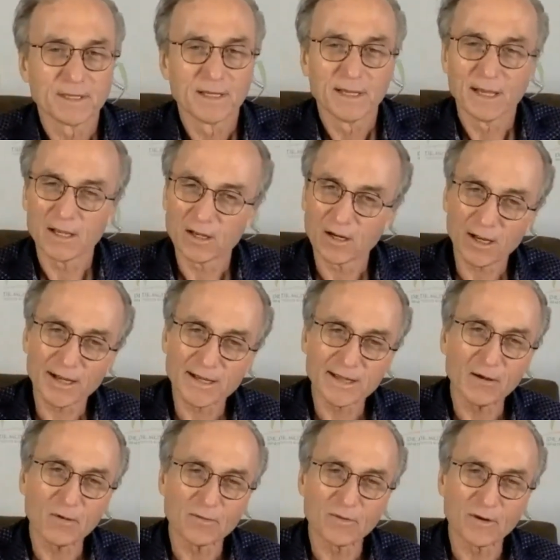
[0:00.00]
You don't like that
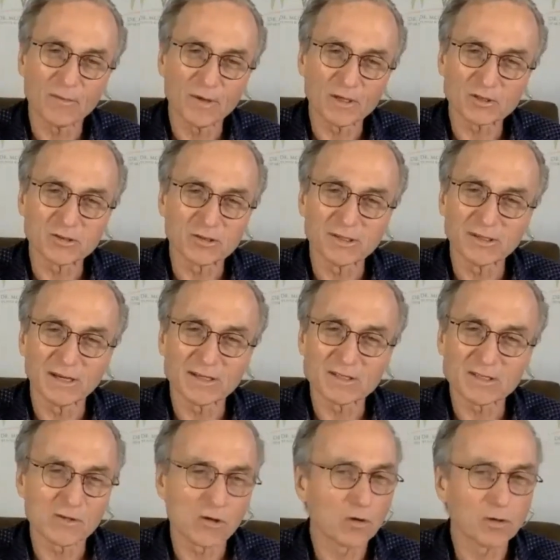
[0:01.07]
one very much, do you? And I said,
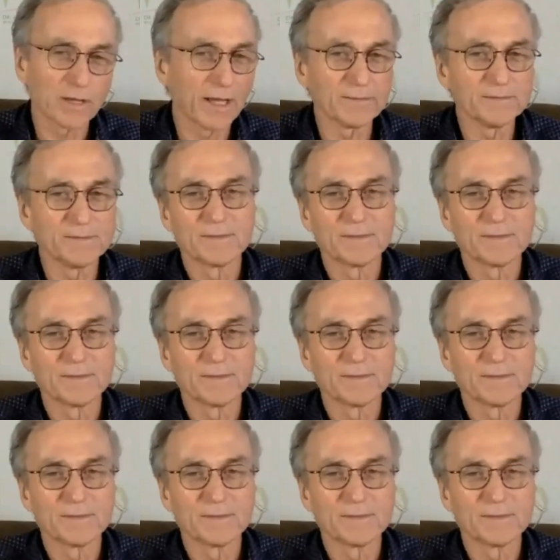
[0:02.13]
No, Dad.